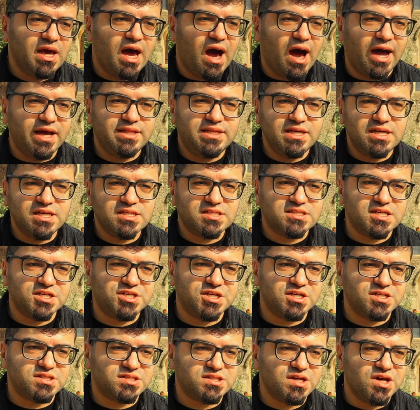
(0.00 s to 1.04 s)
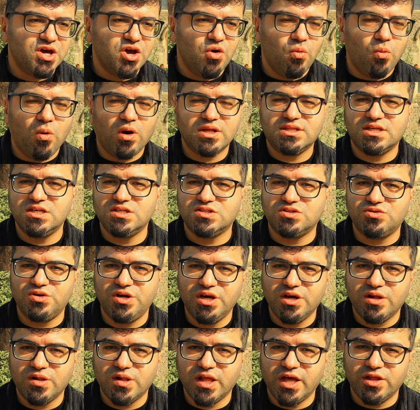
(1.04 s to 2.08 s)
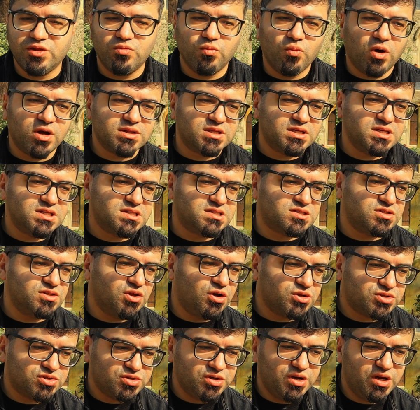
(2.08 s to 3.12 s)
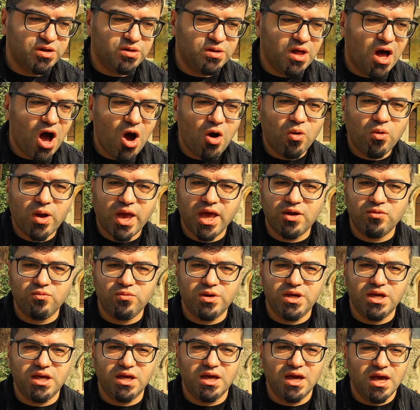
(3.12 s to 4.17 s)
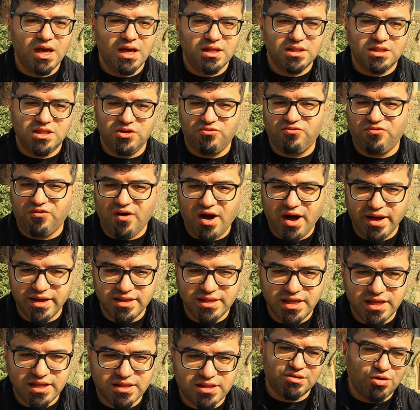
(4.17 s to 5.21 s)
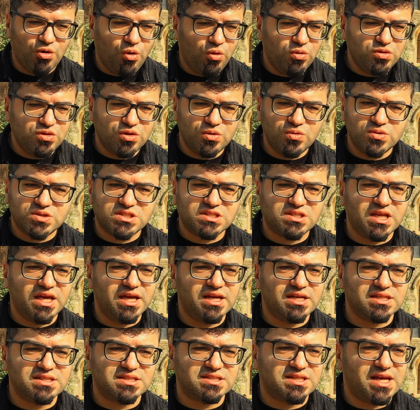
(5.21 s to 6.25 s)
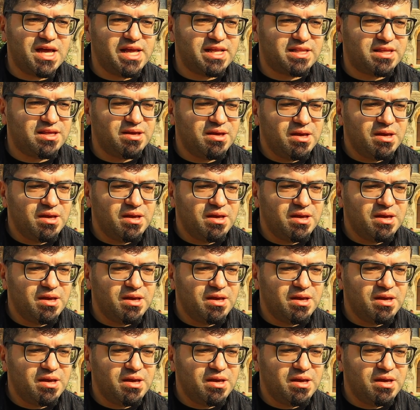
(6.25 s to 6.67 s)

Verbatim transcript: Ideas such as what is real and what is not real, how can we define it, all those things that